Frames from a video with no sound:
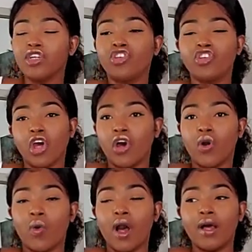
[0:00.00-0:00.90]

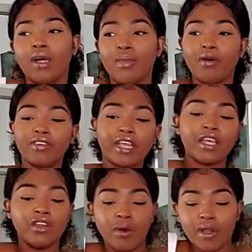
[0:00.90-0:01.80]
So um, I was
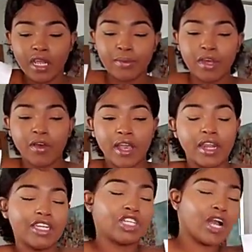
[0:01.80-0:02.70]
like, you know what, let me go ahead
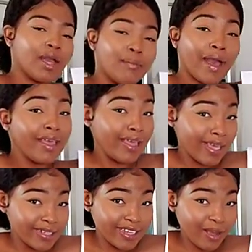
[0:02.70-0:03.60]
and try my
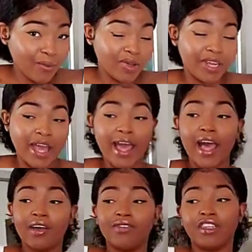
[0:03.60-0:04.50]
hand at one. I
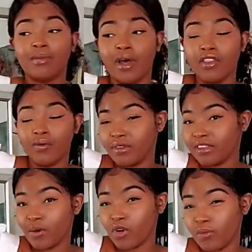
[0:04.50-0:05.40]
have some other ones
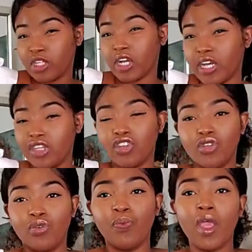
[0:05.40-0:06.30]
that I'm going to be trying
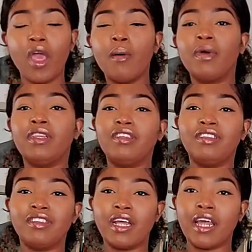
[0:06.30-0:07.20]
too. But this
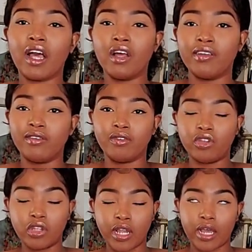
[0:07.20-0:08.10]
is not like a
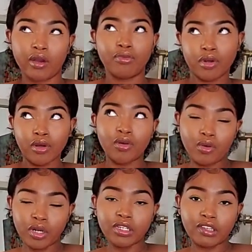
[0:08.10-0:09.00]
like a real
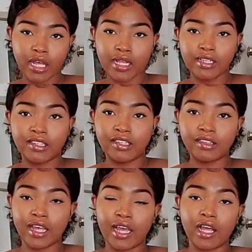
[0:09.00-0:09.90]
corset. This
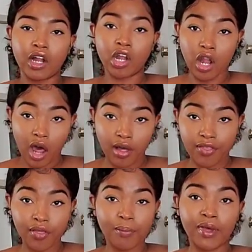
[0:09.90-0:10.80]
is like
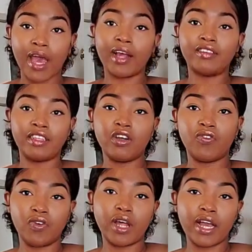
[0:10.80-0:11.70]
cloth, but I still
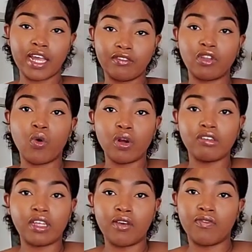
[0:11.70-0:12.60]
feel like it gives
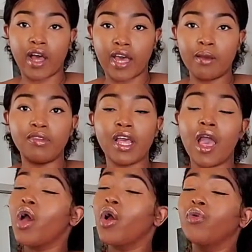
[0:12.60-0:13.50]
corset vibes.
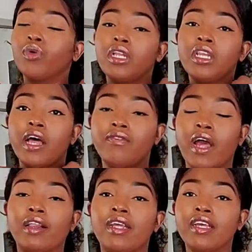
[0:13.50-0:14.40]
Really love it.
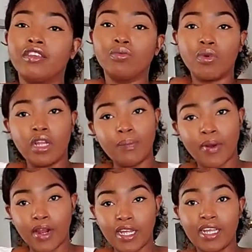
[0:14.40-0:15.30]
I think it's really
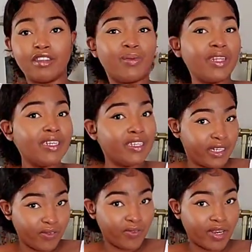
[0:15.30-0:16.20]
pretty. It's really
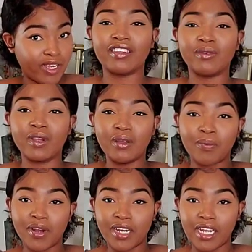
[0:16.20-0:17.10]
different. It's really
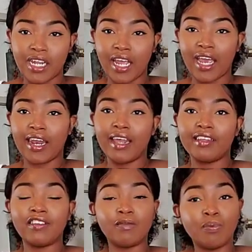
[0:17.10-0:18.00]
pretty and
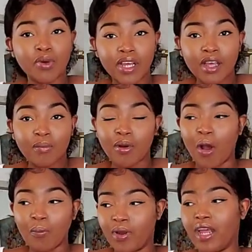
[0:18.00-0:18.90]
it's spring
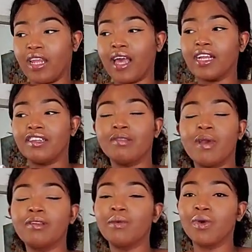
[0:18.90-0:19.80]
appropriate. Like it just
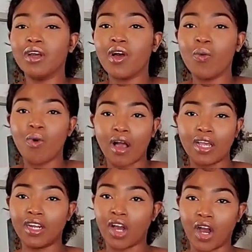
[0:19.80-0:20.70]
makes me want to go walk
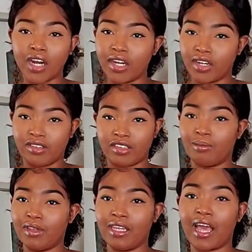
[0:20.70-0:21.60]
in a garden or
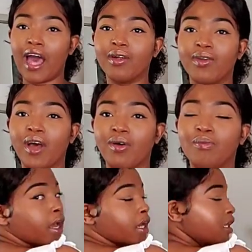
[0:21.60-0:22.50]
something. Like I don't know, but here